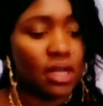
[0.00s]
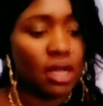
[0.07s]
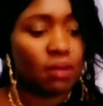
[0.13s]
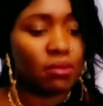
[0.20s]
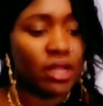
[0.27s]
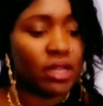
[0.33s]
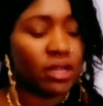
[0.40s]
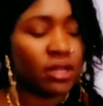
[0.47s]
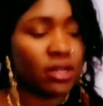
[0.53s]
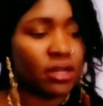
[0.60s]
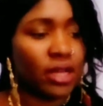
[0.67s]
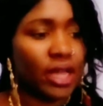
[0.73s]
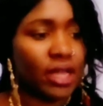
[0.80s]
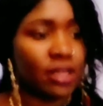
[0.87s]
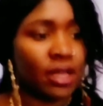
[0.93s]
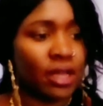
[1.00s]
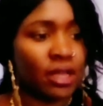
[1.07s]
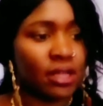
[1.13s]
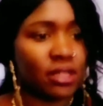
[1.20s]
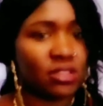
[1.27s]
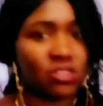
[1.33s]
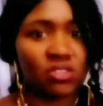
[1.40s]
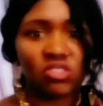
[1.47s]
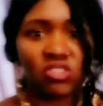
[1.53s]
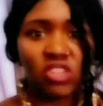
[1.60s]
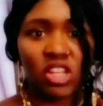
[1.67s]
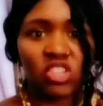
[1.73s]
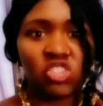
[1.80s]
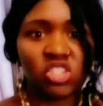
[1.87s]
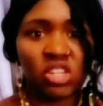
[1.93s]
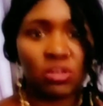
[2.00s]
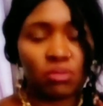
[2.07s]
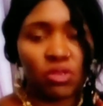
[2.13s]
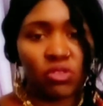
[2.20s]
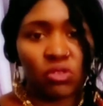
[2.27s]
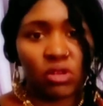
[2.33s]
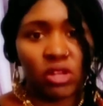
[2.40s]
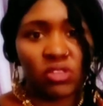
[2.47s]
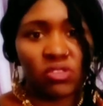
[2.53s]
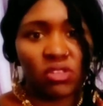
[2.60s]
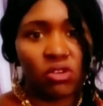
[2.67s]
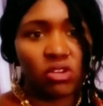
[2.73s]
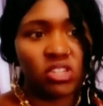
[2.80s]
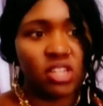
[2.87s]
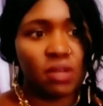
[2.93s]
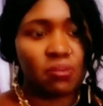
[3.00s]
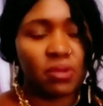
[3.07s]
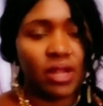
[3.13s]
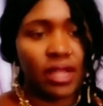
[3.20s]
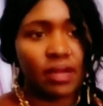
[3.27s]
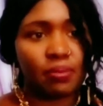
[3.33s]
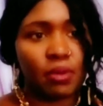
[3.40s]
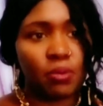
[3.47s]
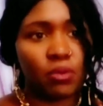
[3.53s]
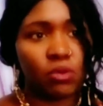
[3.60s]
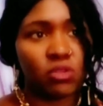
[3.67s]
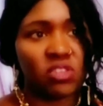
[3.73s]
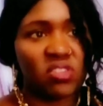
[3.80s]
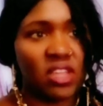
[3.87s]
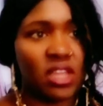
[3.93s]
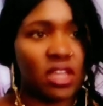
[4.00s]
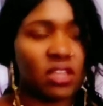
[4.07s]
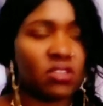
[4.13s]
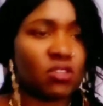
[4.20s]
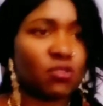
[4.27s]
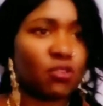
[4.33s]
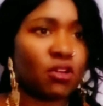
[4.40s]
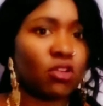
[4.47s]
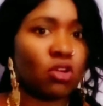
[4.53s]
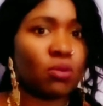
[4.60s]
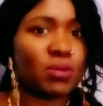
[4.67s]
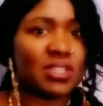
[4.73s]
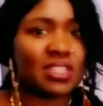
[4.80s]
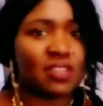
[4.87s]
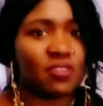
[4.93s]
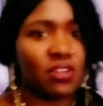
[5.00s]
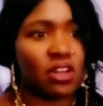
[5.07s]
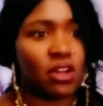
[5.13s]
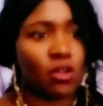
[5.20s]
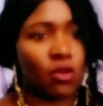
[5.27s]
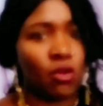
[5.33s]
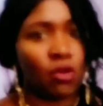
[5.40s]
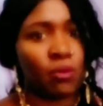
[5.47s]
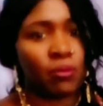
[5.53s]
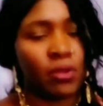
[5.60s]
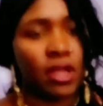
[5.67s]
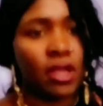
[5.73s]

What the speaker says: I'm like, I just judged him based on a stereotype. Like people would say, Safaricom is suffering home.